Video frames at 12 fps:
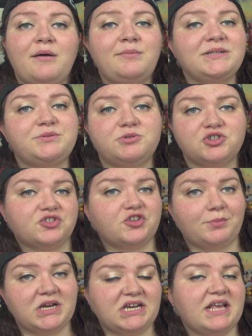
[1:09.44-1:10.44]
I'm about to butcher so
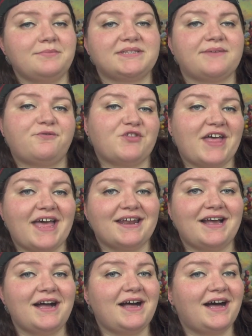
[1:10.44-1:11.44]
many names, and for
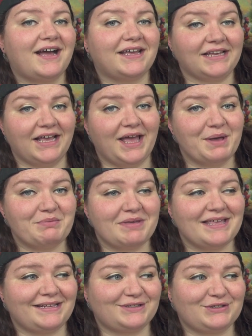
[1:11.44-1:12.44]
that, I am
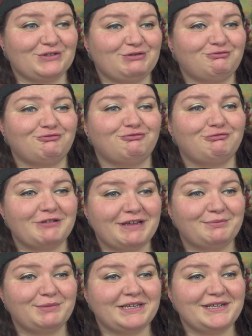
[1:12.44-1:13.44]

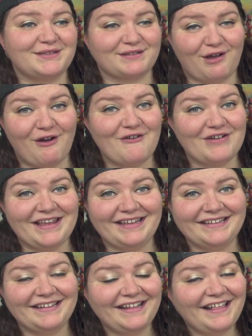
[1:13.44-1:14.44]
extremely sorry.